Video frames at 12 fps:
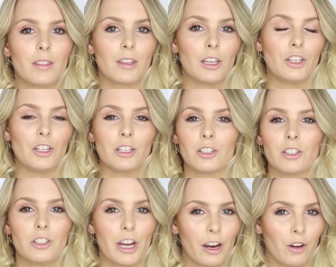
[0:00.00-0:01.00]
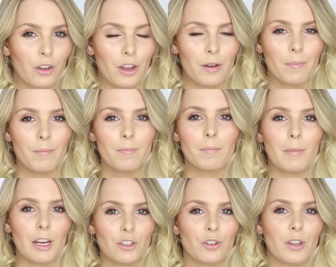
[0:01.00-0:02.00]
that you can just check on them,
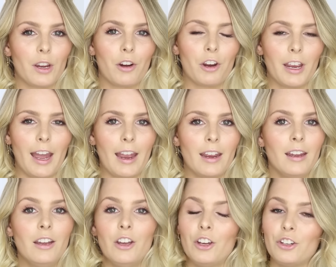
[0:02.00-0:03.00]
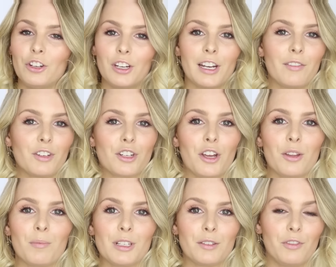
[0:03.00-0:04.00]
make sure they're okay. You can even show
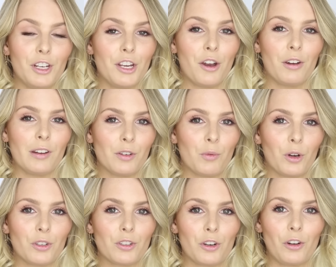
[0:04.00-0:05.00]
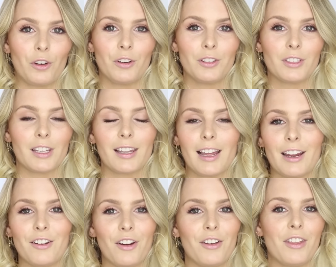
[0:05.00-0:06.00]
them this video if you want to, so that they
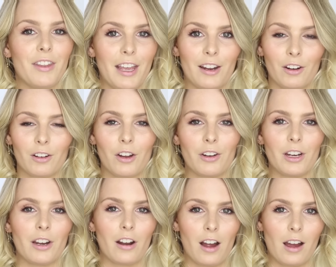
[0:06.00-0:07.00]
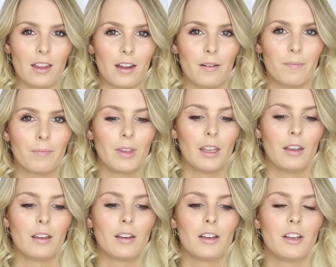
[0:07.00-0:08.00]
know that they're not alone in it either.
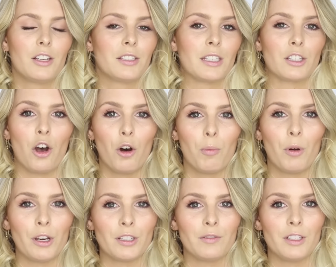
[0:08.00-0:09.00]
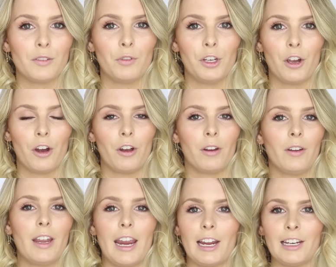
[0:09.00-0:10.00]
So that's the whole point of this video.
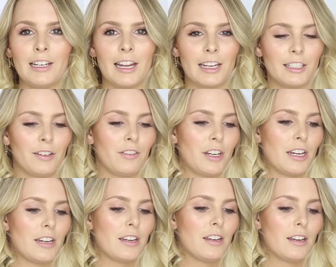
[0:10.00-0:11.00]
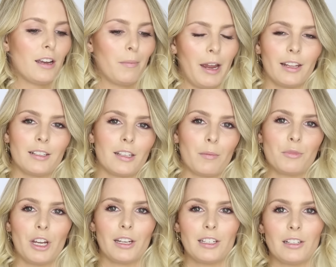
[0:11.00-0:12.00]
Any negativity about this
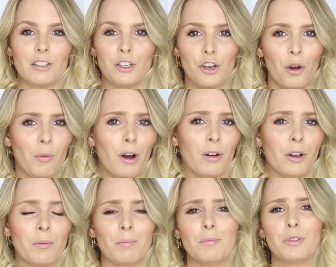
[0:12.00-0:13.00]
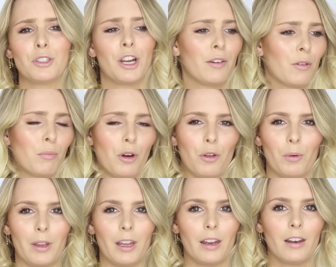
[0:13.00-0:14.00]
subject is not welcome. Don't even bother
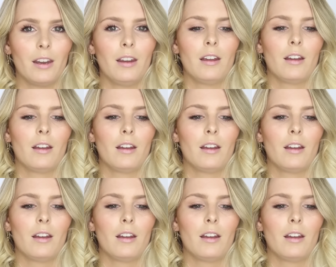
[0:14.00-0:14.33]
with it.